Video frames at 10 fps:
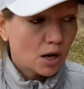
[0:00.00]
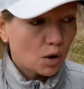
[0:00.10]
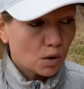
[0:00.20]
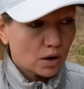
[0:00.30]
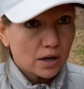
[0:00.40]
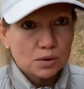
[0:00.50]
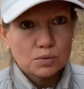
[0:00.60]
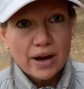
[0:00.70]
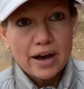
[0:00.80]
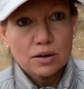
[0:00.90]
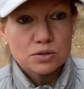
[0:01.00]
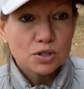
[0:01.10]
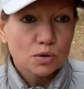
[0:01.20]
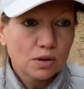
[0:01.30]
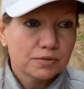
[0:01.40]
or a route
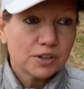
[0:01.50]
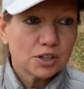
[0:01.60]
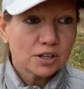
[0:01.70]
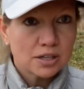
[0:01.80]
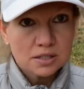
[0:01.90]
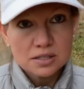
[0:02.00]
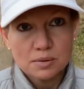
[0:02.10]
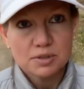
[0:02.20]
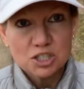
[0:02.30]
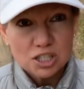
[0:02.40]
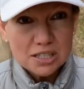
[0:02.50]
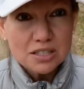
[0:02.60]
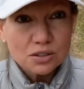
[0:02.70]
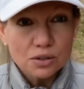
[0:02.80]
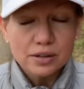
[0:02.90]
or figuring some
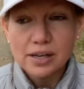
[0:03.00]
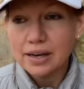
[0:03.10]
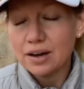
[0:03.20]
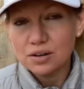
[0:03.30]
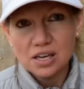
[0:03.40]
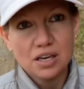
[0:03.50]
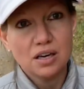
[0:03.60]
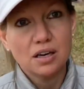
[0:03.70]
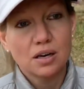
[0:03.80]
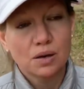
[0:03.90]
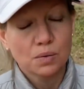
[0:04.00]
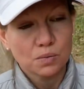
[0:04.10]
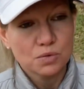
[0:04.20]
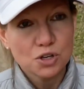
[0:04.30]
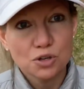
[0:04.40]
logistical thing out, he
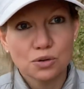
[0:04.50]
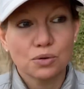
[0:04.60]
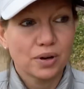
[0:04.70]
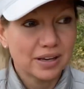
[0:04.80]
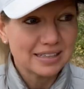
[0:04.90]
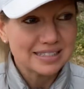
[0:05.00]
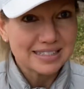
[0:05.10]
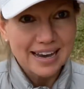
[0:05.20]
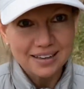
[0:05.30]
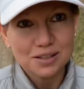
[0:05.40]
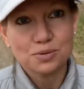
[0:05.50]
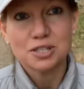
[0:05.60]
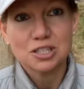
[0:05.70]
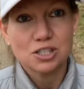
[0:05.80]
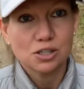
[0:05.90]
knew exactly what
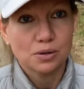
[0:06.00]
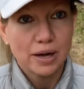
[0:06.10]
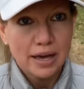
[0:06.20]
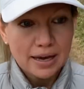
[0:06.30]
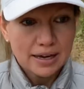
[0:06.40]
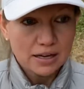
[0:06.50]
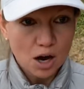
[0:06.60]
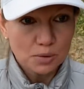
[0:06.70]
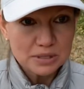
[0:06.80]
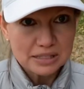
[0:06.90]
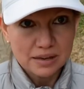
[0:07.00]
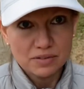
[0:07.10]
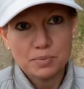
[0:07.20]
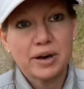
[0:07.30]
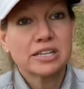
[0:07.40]
to do and always gave
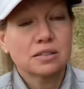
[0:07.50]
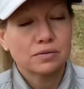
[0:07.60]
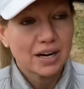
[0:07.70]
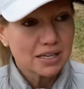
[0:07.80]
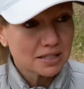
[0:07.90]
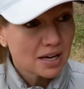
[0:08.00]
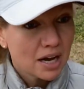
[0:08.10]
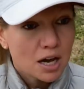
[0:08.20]
the best advice.